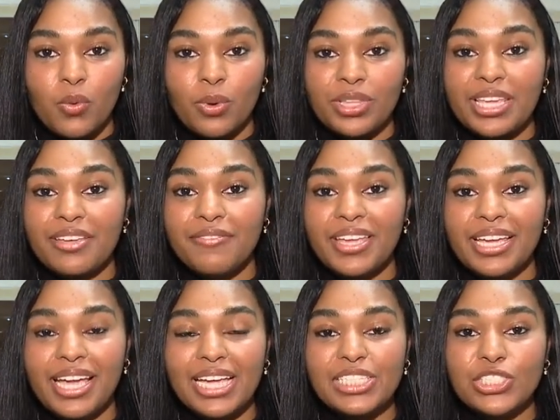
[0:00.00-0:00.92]
where the
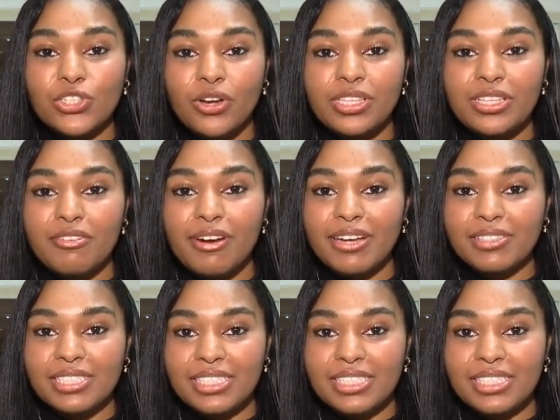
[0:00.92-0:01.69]
event got started around